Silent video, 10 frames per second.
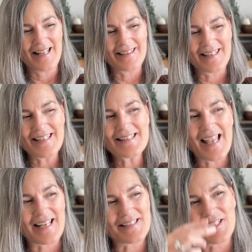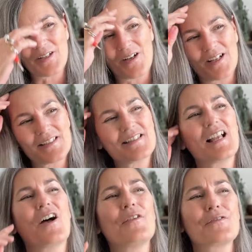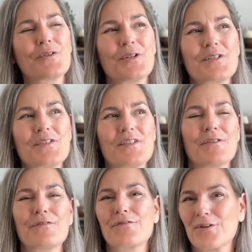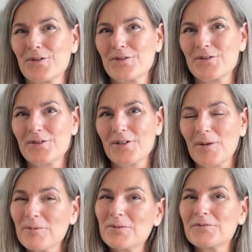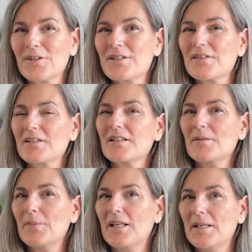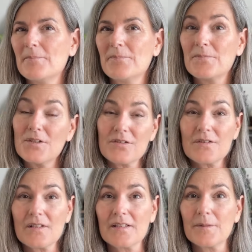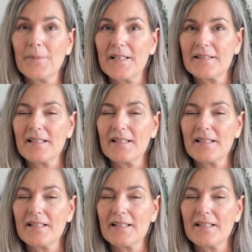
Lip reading: These hexagons, of course, the first couple of ones are gonna be just a little bit,